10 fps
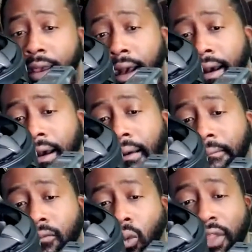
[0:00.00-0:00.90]

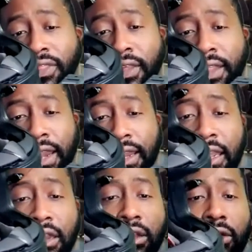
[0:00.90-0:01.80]
One thing that I
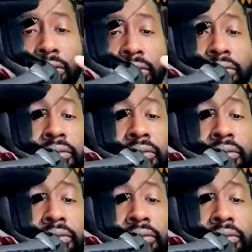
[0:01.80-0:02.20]
did do.